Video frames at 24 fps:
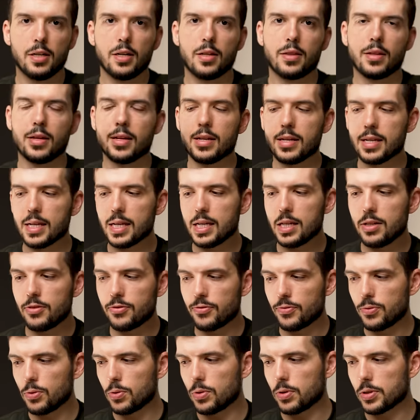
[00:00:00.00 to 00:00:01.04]
the need
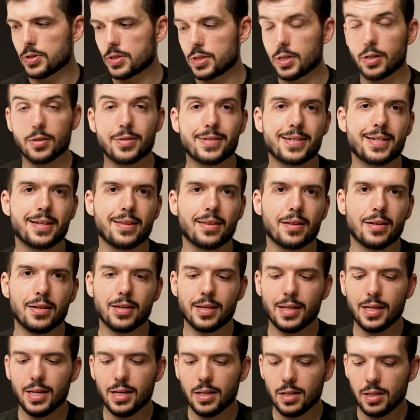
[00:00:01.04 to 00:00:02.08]
for certainty, the
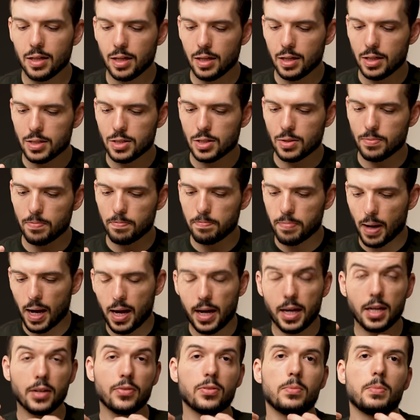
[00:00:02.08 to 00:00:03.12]
need to
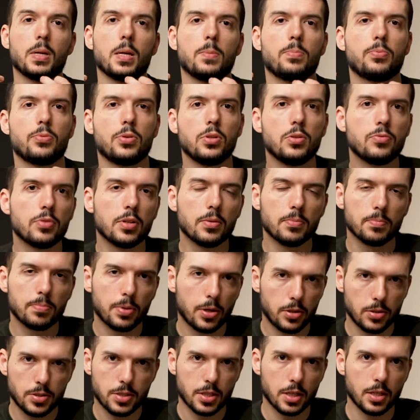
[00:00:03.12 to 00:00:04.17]
buy from a proven
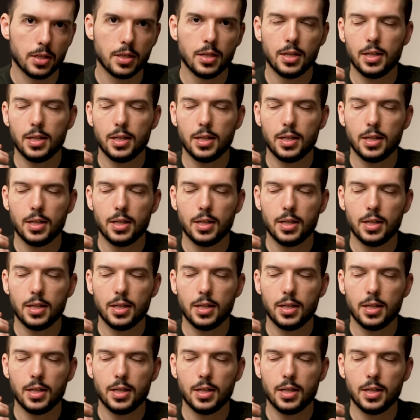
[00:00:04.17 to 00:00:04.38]
person,